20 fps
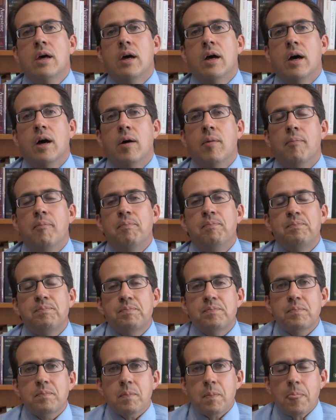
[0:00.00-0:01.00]
Um,
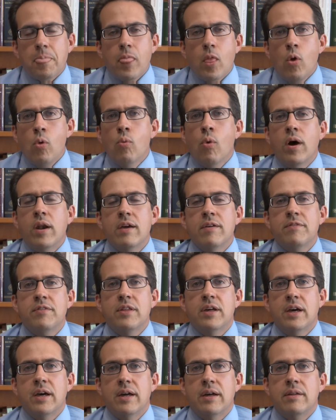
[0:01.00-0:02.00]
one of
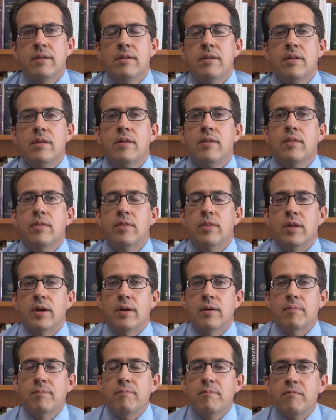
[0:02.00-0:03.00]
the
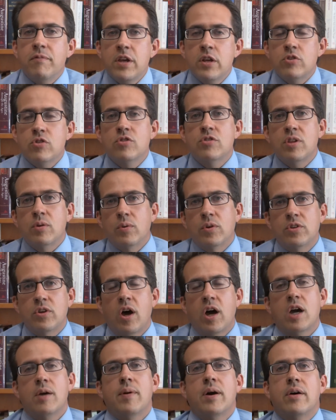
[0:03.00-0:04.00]
the features that we'll
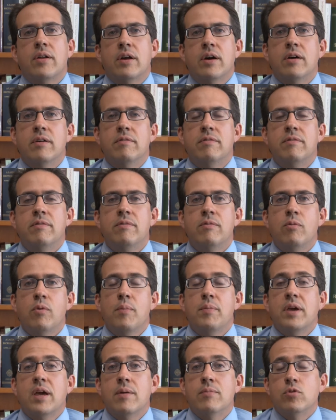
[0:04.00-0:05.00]
talk about of
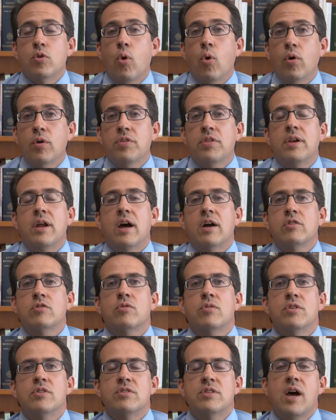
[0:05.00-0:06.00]
what becomes Orthodox
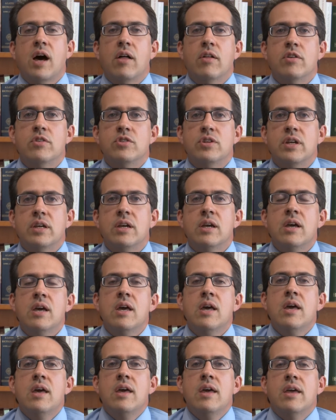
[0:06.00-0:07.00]
Christology
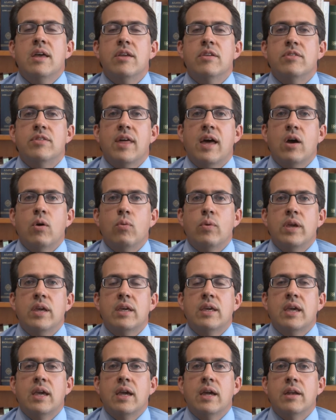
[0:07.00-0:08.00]
is that we
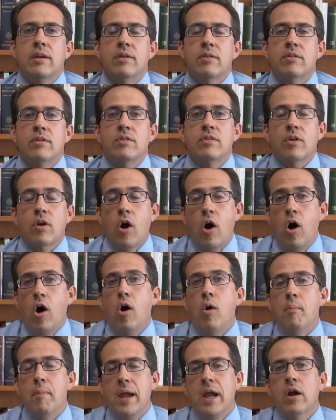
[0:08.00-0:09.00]
can
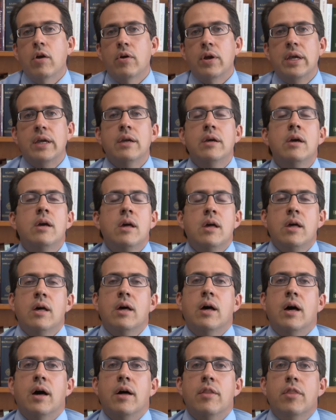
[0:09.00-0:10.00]
call Mary
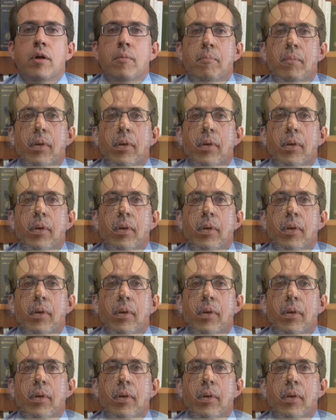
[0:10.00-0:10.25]
uh, the